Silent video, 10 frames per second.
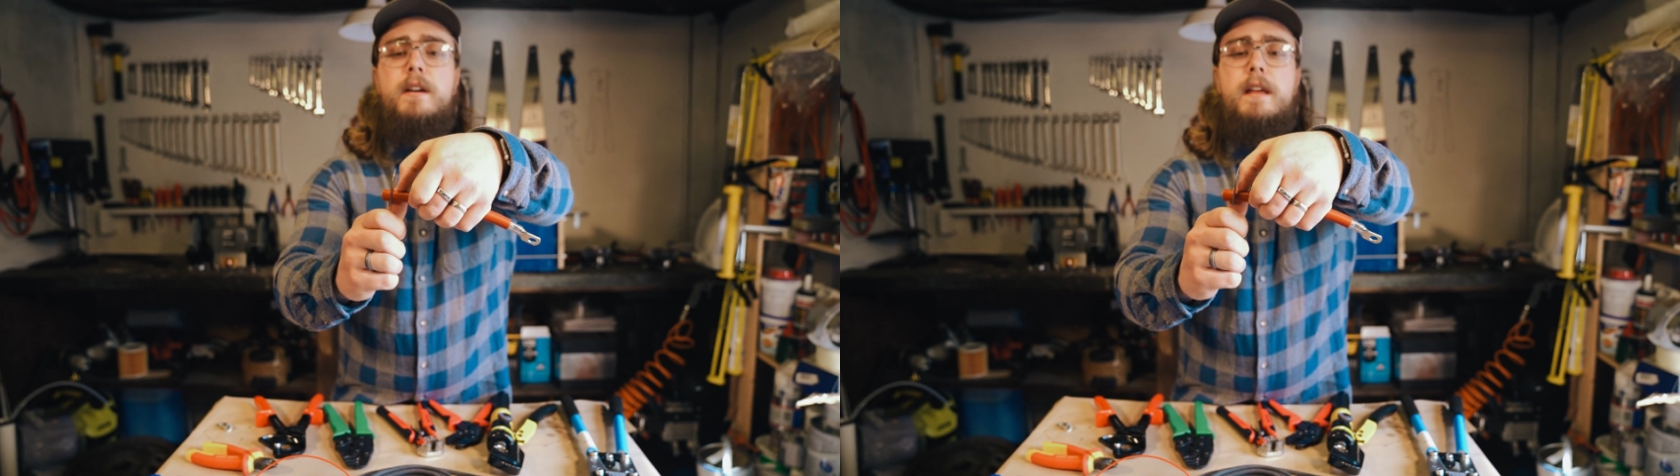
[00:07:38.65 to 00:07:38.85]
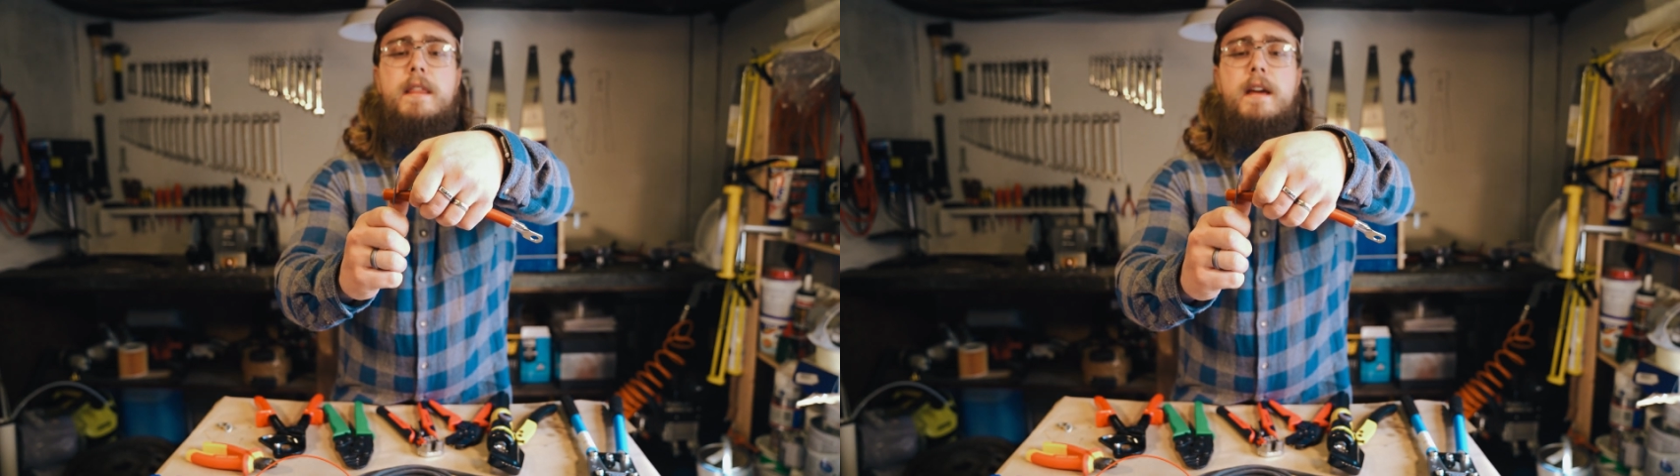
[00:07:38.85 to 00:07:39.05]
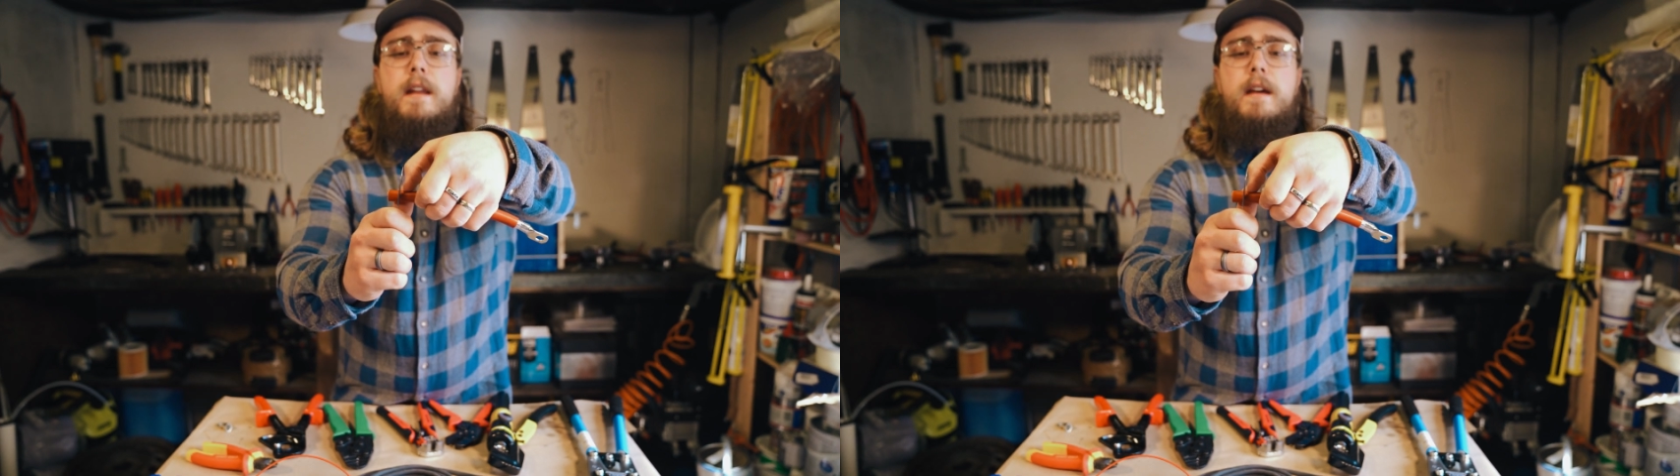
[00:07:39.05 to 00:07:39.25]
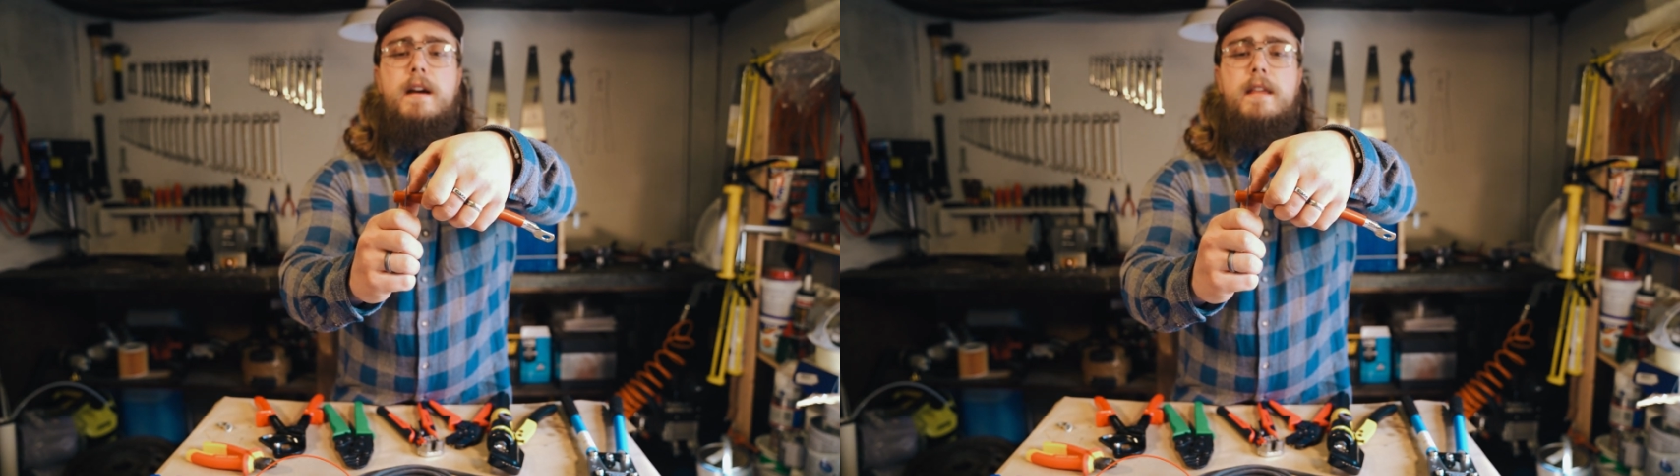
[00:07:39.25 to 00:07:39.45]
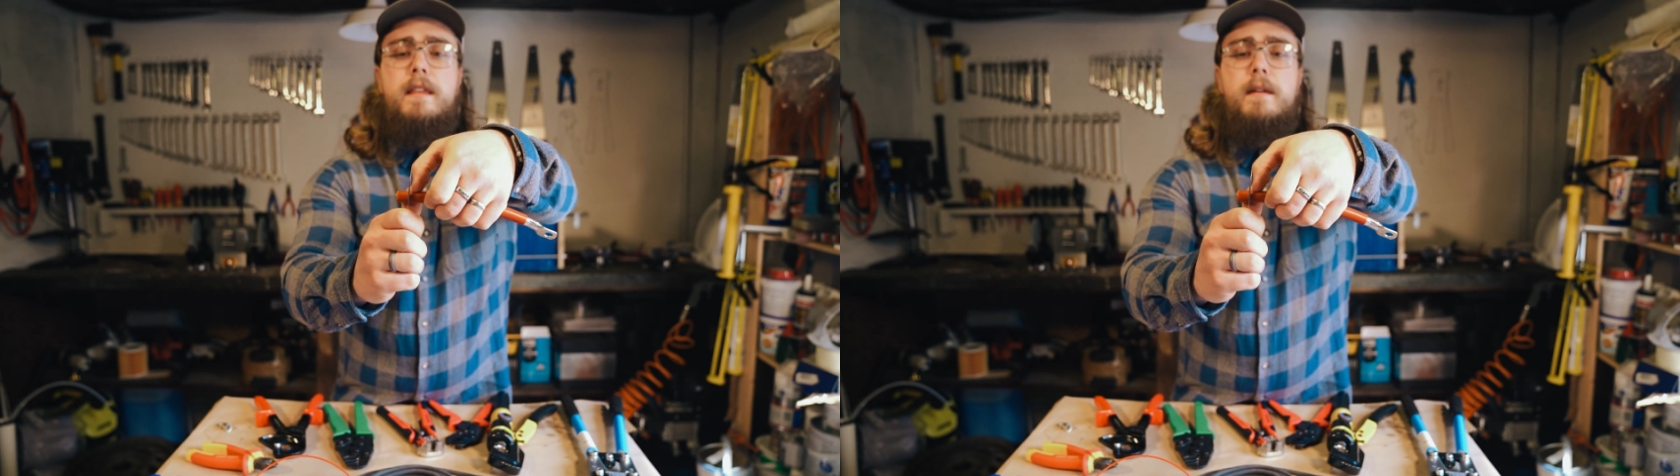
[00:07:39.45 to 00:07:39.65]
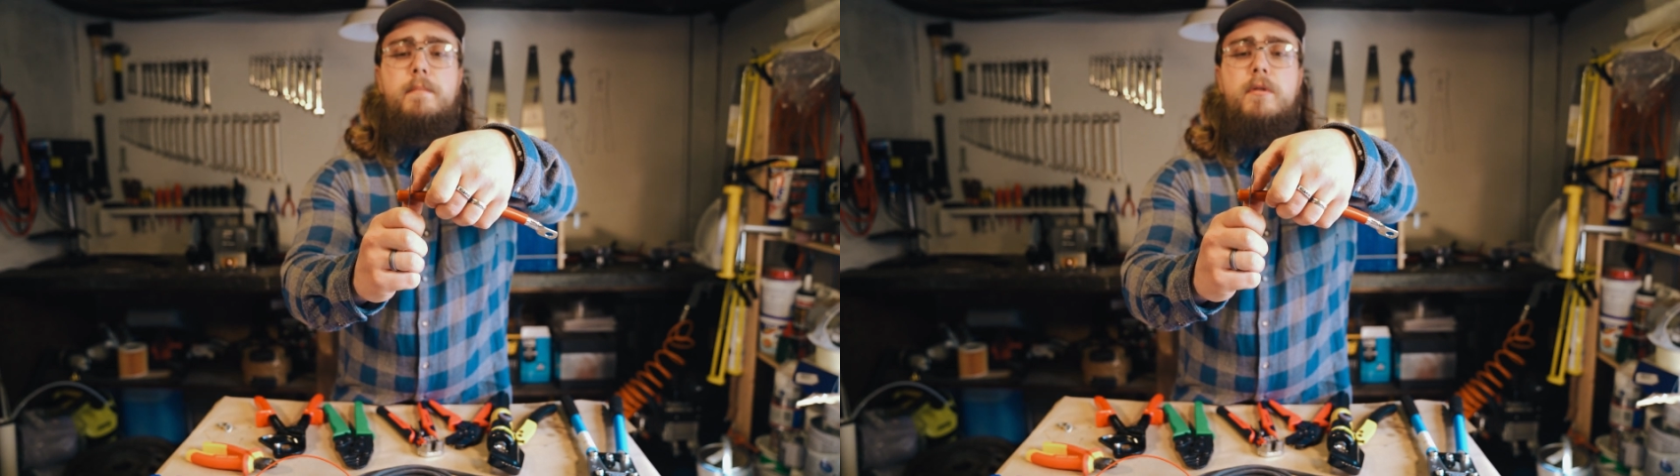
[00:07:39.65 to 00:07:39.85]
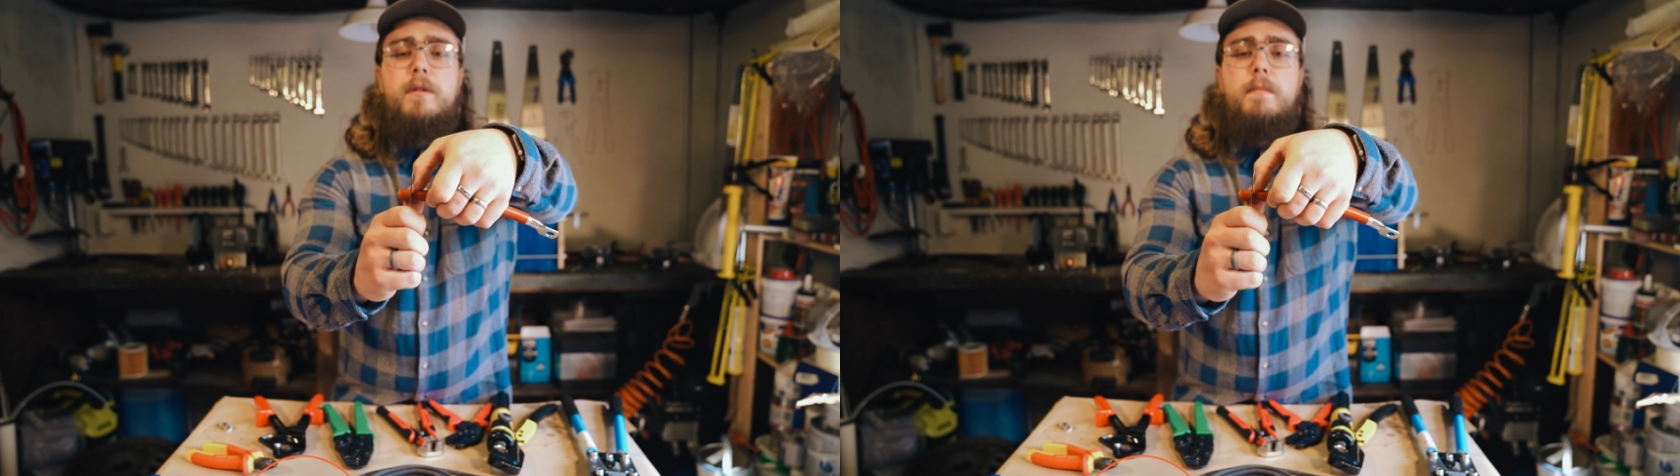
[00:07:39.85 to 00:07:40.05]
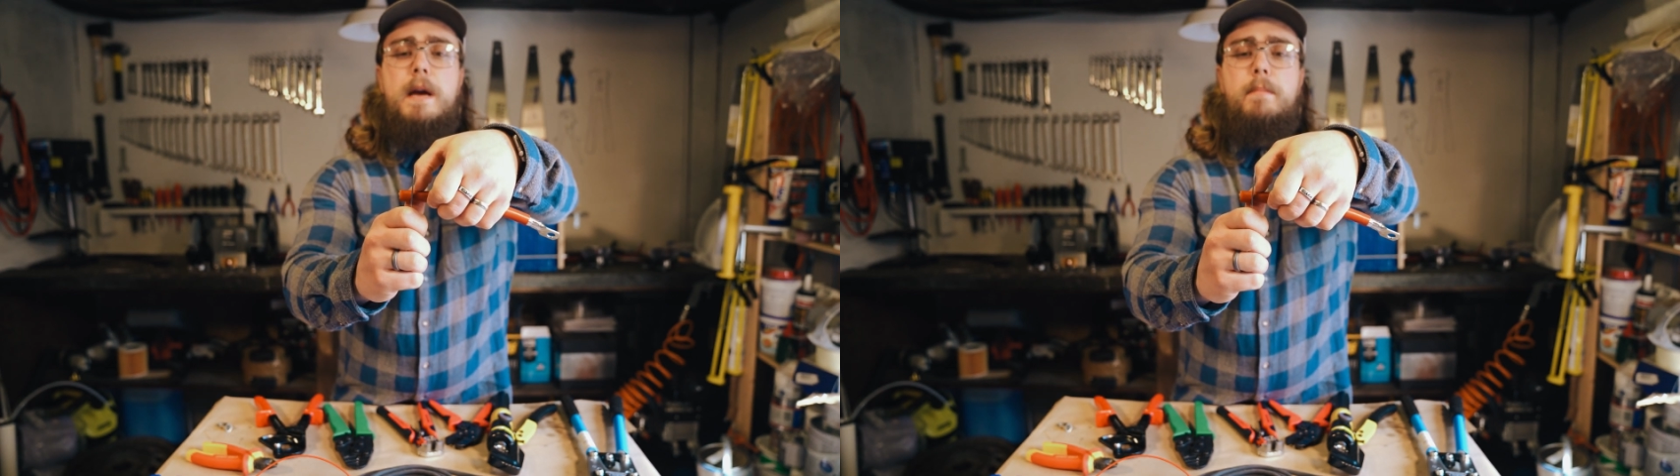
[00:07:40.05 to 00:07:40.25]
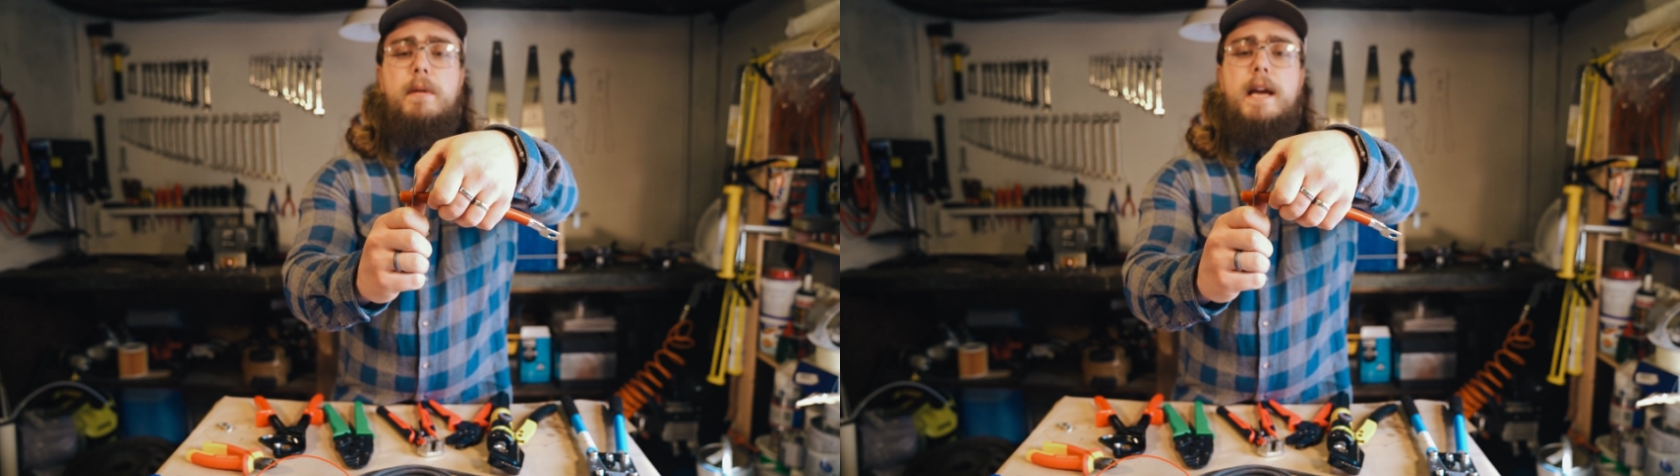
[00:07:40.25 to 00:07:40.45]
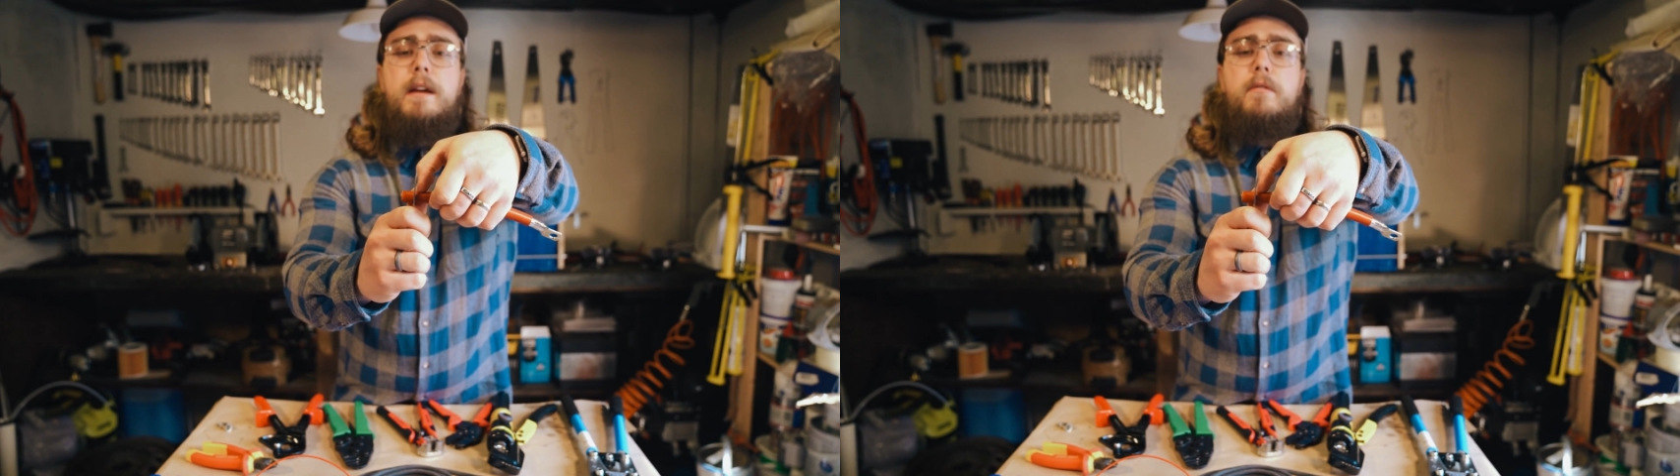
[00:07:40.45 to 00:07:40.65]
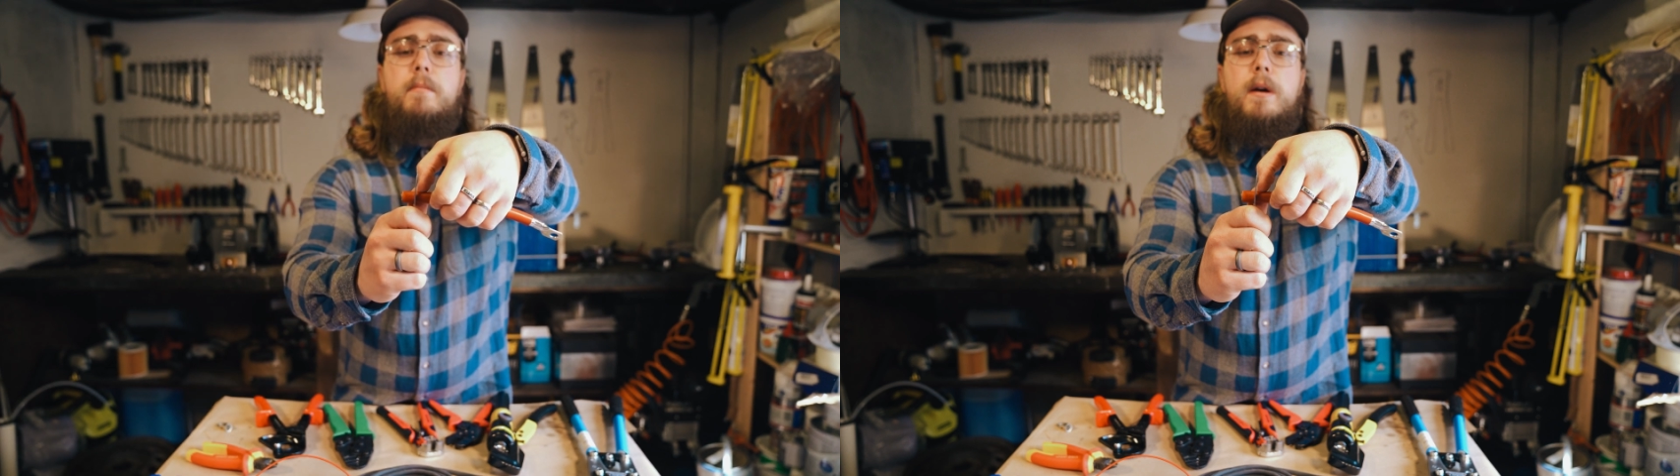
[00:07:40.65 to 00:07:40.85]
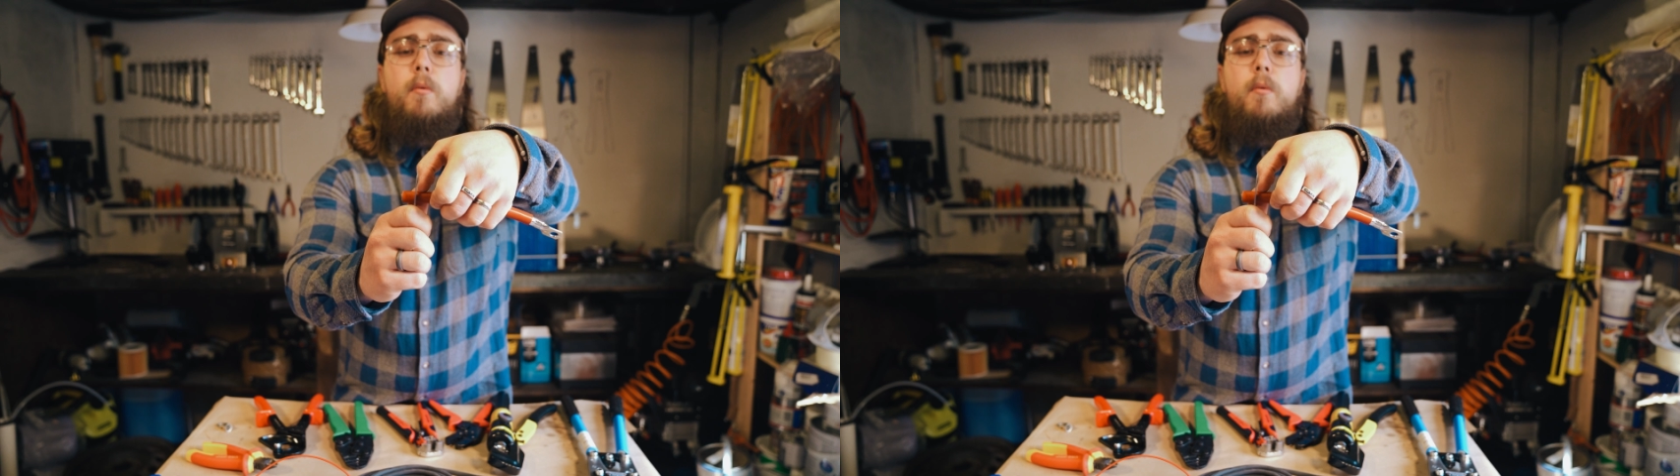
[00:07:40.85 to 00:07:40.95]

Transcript: And then I then put my blade or my